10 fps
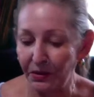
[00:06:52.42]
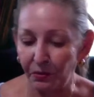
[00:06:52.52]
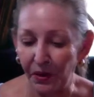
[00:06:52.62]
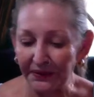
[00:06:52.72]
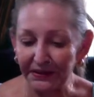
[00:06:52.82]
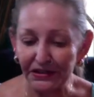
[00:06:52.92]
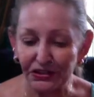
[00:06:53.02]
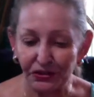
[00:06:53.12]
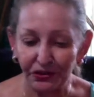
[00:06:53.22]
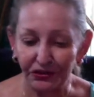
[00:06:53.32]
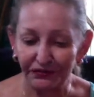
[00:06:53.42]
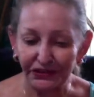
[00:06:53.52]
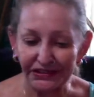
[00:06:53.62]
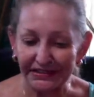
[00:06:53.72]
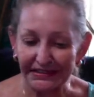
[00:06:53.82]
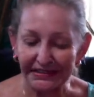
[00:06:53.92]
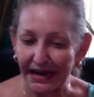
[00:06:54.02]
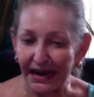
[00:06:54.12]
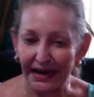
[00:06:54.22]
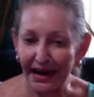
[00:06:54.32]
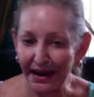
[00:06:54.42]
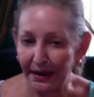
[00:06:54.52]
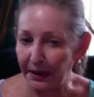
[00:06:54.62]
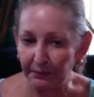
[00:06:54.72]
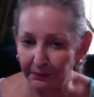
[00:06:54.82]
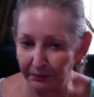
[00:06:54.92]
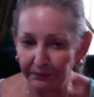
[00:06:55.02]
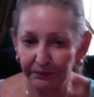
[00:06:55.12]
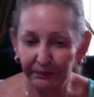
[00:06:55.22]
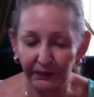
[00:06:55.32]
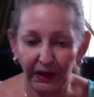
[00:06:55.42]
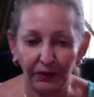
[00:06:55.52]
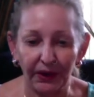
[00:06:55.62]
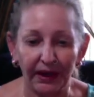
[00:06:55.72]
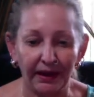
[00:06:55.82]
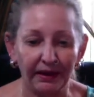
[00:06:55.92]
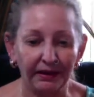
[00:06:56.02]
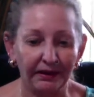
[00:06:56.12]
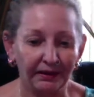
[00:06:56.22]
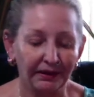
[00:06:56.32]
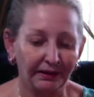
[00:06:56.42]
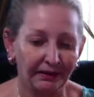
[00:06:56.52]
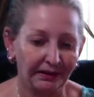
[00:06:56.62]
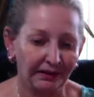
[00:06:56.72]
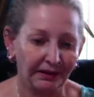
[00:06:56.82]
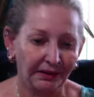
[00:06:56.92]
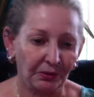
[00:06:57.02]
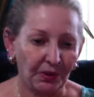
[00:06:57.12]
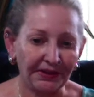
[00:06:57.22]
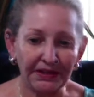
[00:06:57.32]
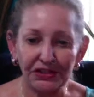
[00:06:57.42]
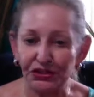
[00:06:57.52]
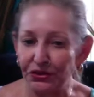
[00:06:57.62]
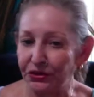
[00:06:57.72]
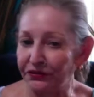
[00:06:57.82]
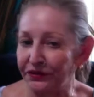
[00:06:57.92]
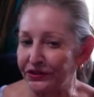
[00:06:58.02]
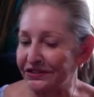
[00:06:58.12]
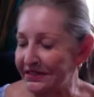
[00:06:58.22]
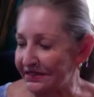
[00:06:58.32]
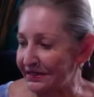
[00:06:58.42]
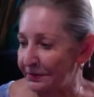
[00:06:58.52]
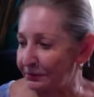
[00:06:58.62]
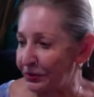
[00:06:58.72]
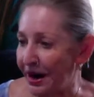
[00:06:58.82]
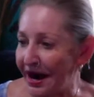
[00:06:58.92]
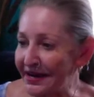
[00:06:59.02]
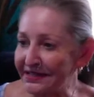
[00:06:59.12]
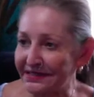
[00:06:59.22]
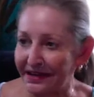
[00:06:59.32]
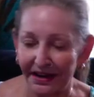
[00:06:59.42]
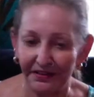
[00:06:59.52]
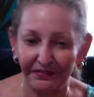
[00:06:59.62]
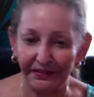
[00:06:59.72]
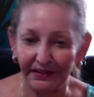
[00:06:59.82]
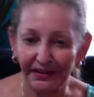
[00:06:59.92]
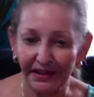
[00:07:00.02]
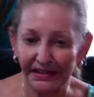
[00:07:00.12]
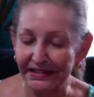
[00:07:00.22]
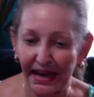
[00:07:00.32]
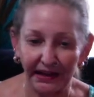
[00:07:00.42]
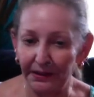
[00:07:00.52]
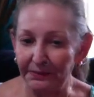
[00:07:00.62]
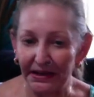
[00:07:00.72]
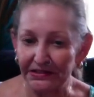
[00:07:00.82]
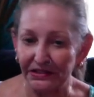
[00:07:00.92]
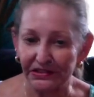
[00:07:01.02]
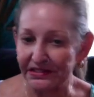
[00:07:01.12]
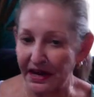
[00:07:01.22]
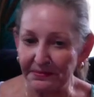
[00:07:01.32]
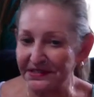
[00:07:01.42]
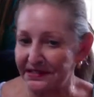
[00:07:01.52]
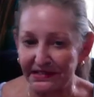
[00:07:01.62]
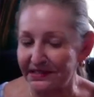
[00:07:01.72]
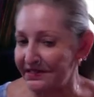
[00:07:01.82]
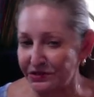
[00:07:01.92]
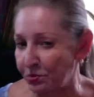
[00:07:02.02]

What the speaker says: what this universe is, I am. Okay. What this universe is comprised of, its elemental substance is